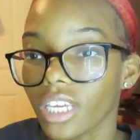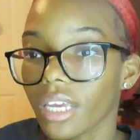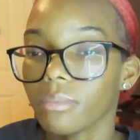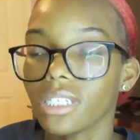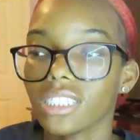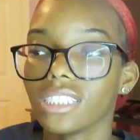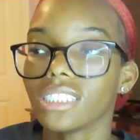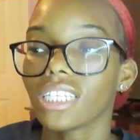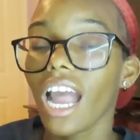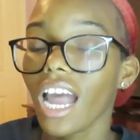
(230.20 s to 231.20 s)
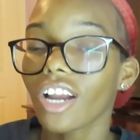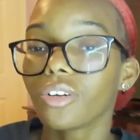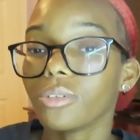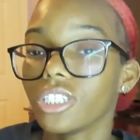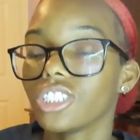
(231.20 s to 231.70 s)
can, because I
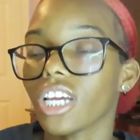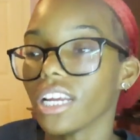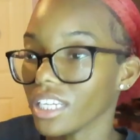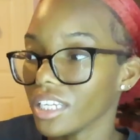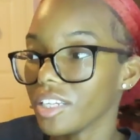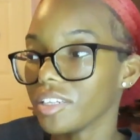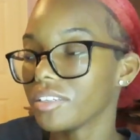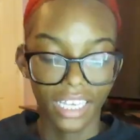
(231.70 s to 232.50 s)
kind of wish I did.